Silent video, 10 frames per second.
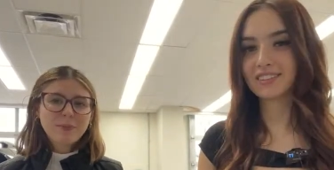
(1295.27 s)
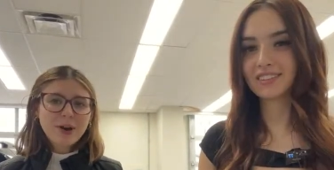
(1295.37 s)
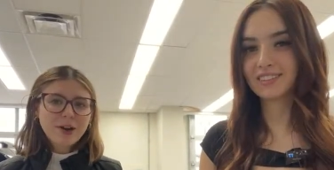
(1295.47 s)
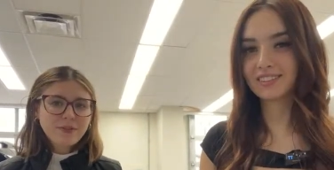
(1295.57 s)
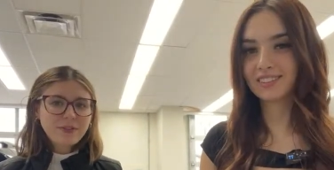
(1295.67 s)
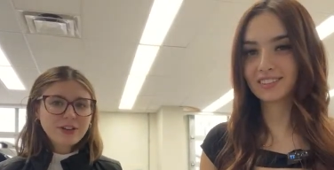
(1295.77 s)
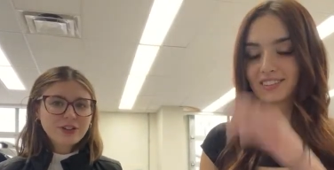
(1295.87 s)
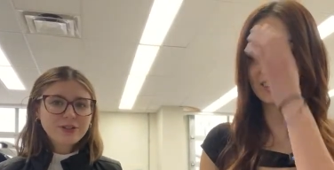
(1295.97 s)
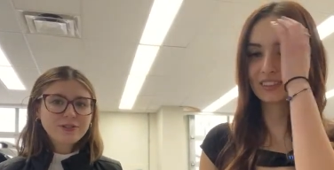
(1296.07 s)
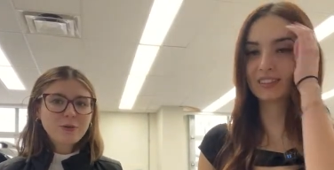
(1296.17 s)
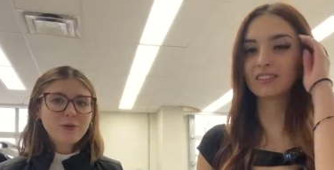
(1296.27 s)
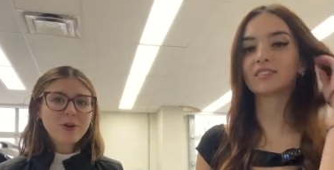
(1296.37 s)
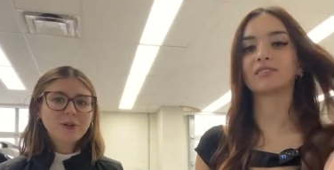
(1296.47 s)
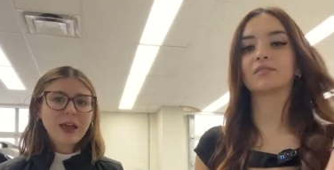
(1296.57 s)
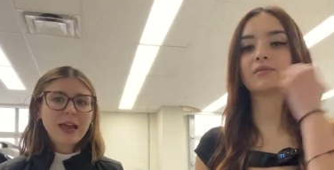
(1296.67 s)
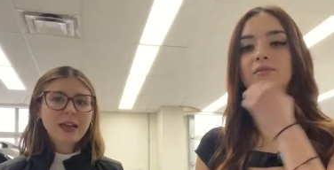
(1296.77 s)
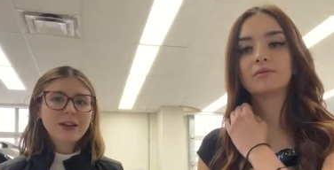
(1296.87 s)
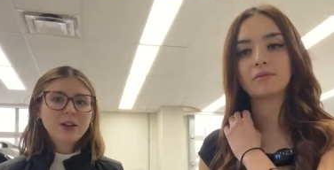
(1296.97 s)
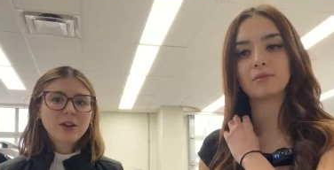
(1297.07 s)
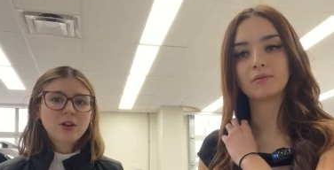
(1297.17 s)
Speaker 1: park features or like
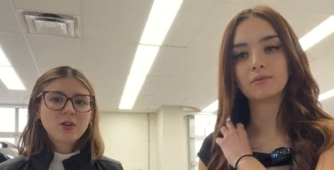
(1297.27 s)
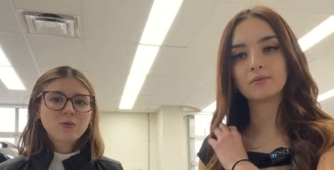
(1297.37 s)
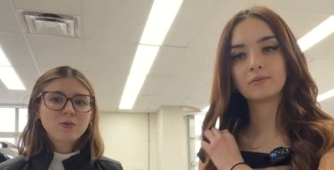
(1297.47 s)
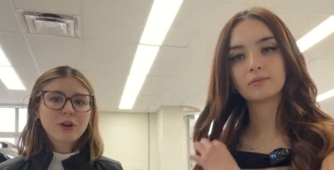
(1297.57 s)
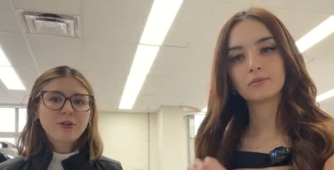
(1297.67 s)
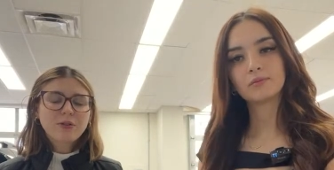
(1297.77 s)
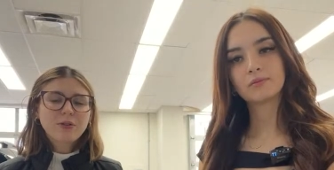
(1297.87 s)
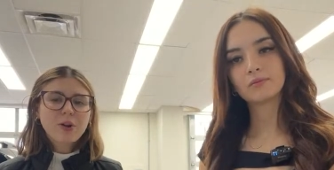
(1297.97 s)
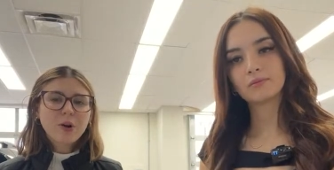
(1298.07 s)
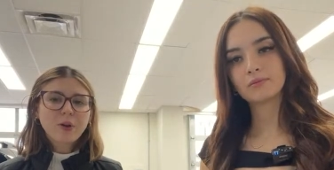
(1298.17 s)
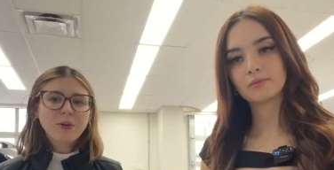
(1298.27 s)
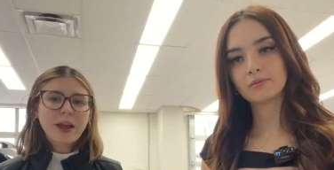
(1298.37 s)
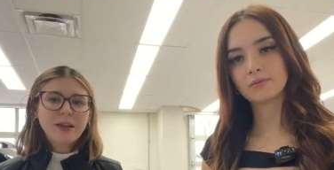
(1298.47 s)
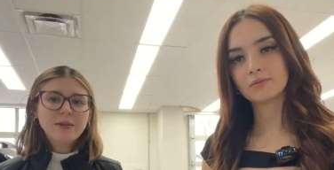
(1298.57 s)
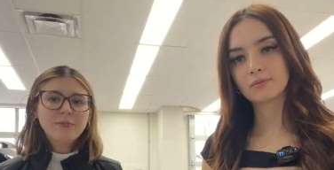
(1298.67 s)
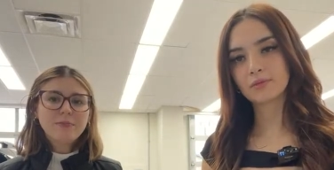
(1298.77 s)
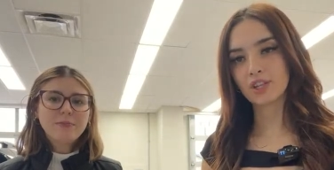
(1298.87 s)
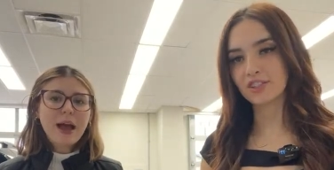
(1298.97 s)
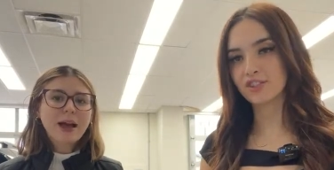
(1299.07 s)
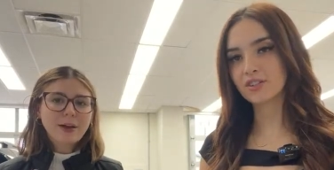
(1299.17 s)
rear or like
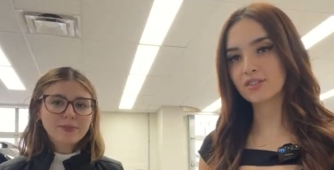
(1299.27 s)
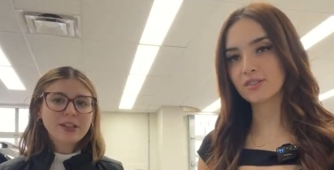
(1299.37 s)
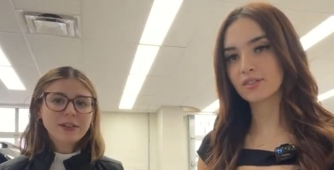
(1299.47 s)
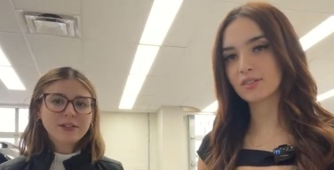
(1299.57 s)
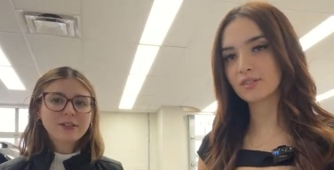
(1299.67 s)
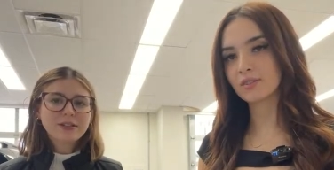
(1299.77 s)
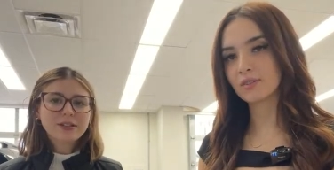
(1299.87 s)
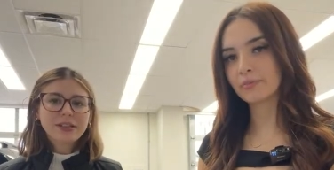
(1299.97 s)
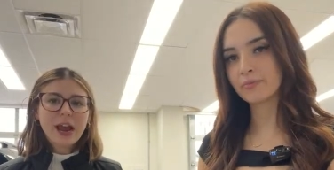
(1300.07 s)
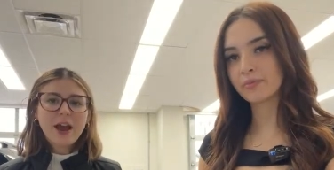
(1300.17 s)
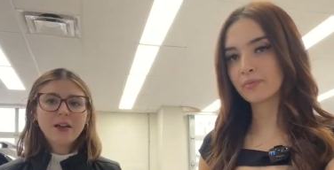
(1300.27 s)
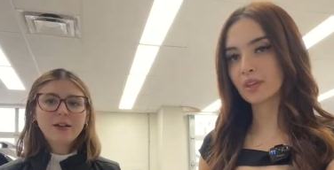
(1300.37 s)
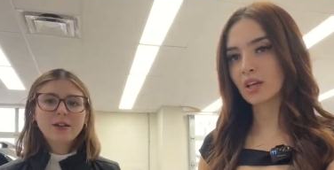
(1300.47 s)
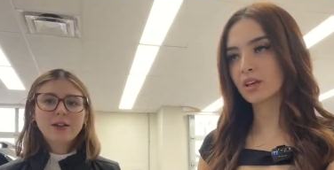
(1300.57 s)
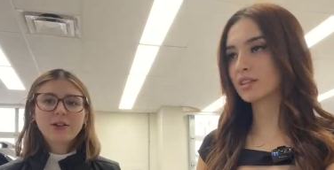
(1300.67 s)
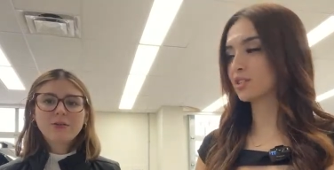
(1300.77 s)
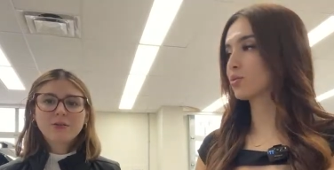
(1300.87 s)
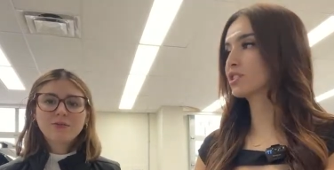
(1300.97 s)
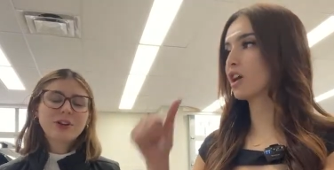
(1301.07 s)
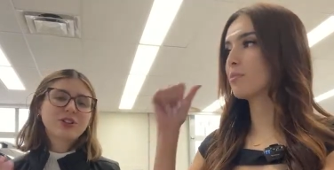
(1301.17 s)
sensors? backup sensors? Yeah. This
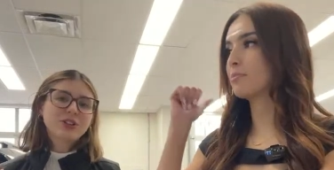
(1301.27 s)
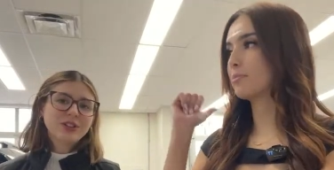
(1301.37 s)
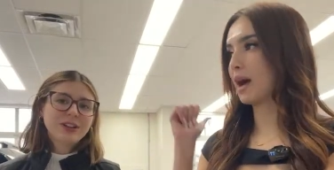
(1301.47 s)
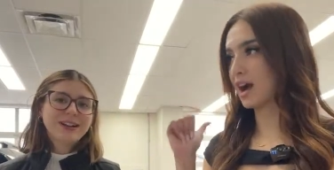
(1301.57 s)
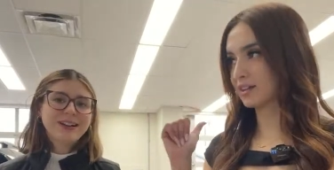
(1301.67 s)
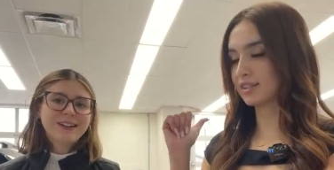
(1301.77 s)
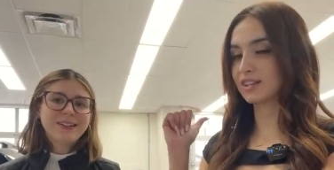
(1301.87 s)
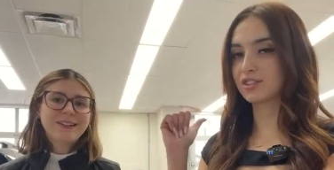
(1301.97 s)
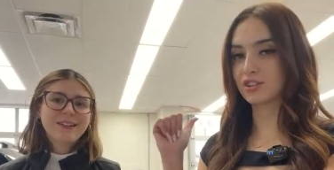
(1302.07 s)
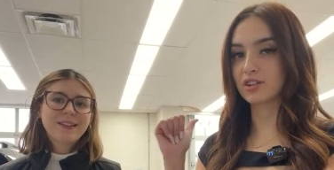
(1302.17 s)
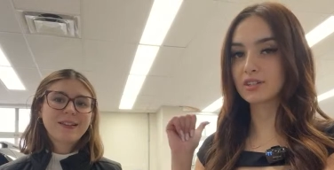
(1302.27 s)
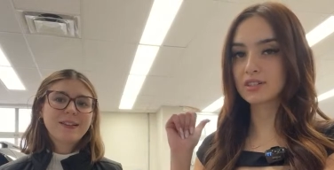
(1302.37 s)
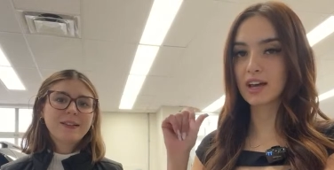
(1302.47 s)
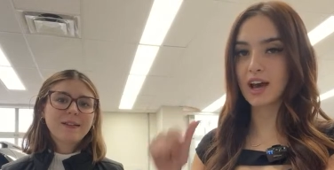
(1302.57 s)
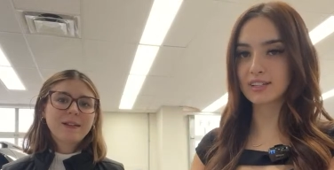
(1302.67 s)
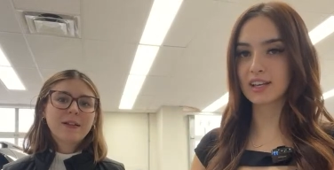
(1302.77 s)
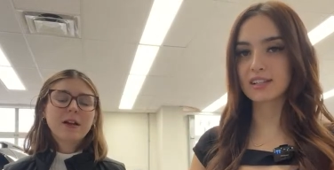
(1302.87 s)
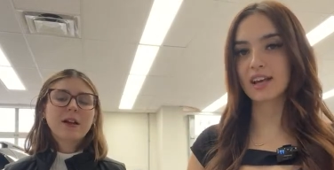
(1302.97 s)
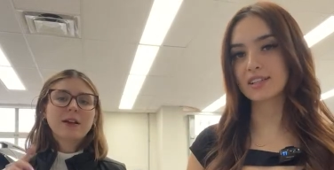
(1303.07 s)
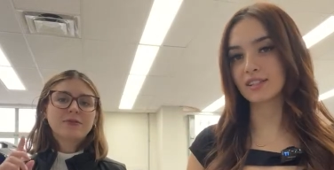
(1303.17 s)
one's Which, got back sensors. The
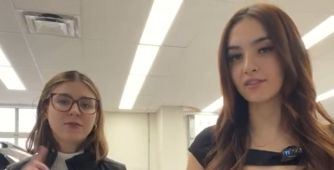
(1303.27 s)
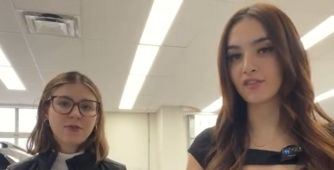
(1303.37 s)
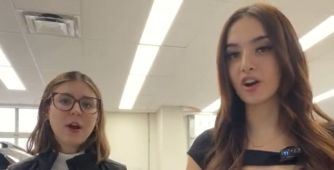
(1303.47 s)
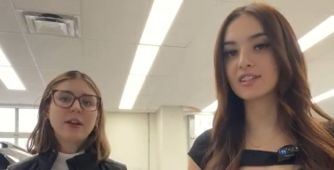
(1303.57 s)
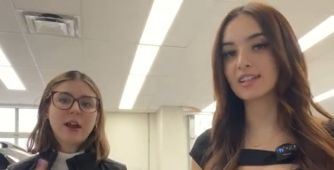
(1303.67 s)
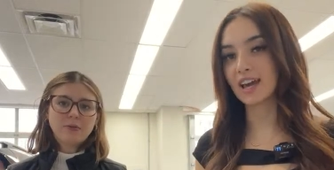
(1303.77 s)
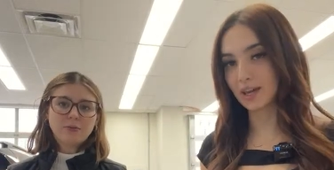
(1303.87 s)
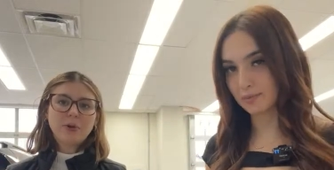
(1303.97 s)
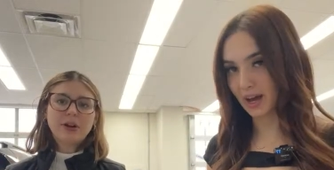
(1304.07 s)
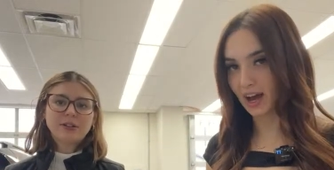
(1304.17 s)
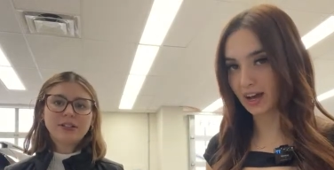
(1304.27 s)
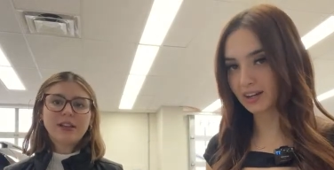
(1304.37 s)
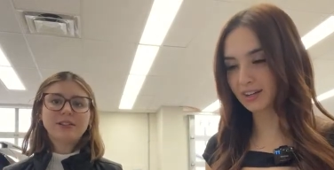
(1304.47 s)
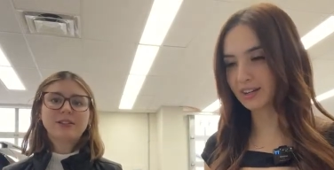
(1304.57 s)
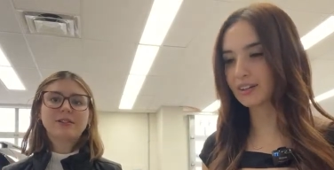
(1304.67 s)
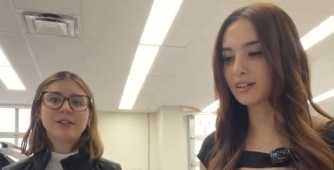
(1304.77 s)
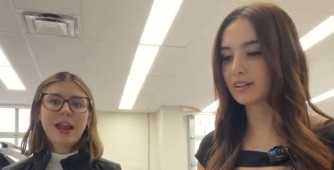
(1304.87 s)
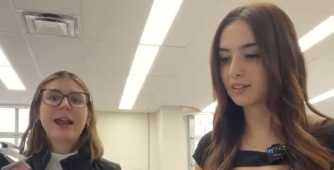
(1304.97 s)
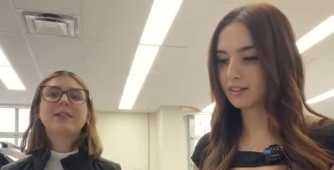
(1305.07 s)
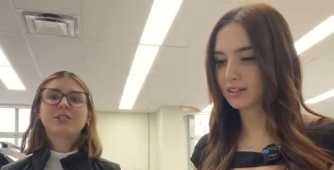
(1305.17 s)
SX has the front, front and, and, rear back. sensors
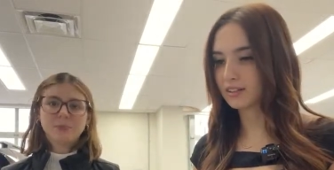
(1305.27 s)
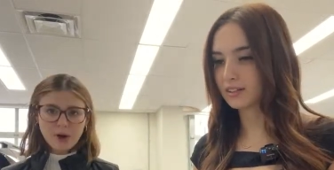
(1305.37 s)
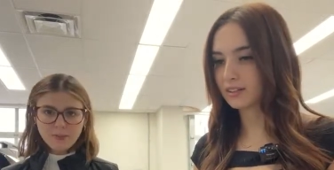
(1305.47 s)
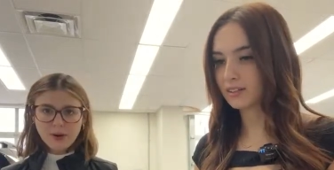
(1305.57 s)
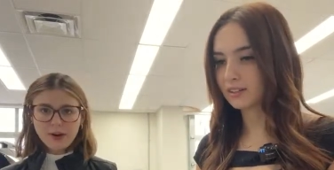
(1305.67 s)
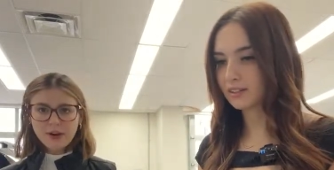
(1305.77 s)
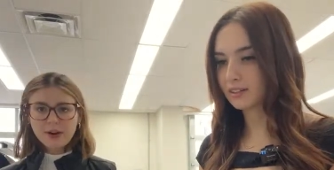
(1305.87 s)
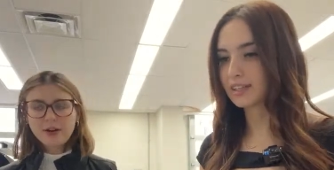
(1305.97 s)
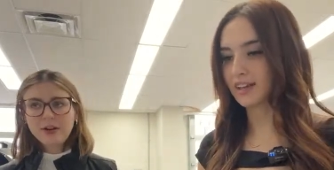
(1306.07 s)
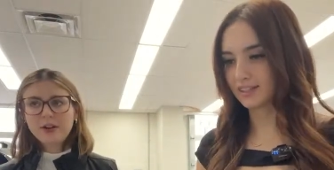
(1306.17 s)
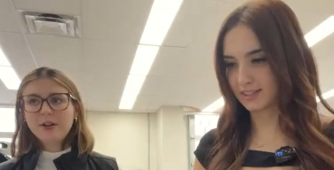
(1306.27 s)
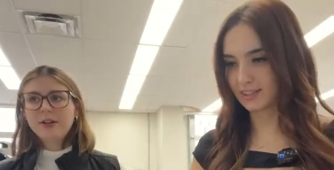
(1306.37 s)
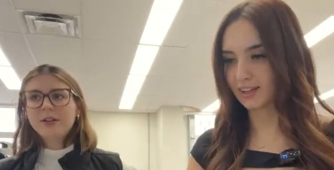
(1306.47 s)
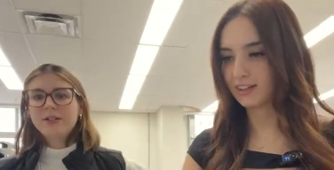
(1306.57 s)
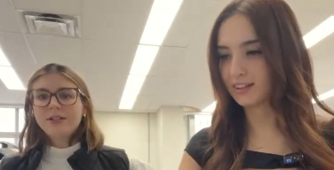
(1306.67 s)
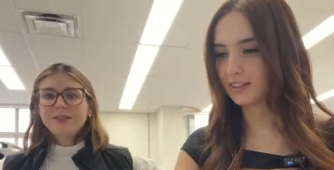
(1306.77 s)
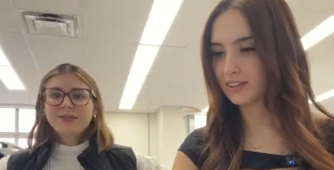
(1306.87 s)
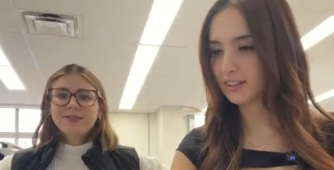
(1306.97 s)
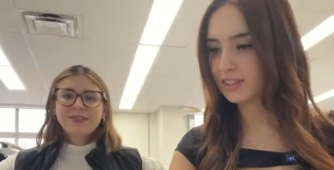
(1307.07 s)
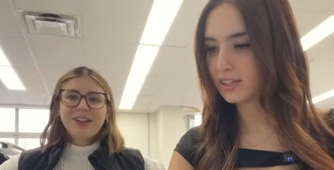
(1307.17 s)
and smart park. Yes.
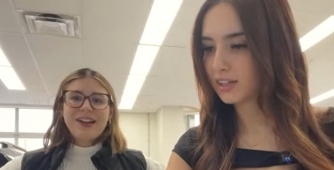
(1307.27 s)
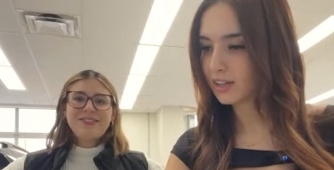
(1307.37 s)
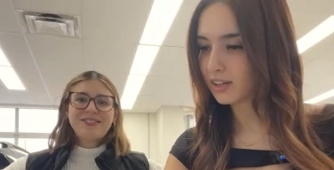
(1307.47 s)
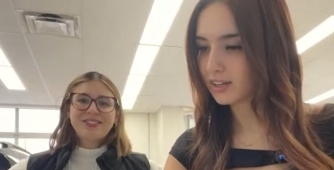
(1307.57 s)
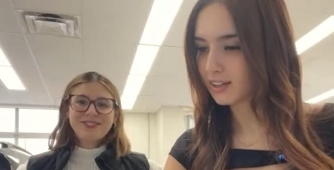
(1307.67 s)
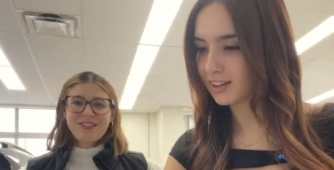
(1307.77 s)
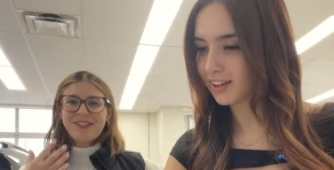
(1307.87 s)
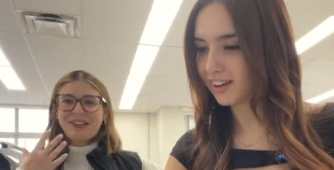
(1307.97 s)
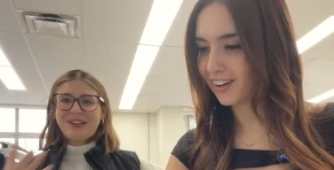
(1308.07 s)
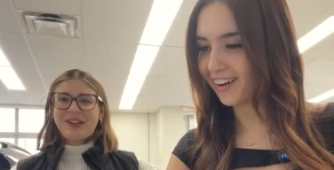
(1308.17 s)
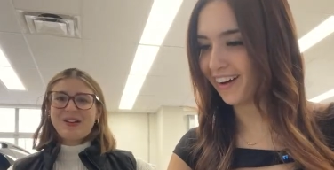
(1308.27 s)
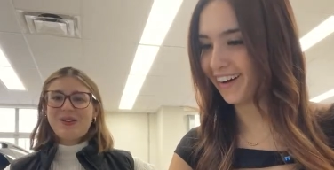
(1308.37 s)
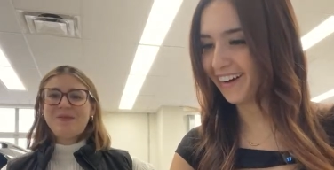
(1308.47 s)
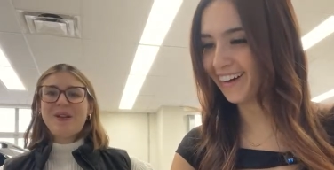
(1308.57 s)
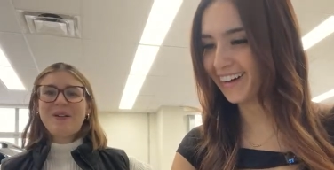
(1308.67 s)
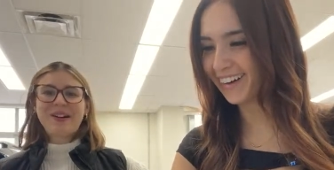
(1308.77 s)
I was struggling to get all my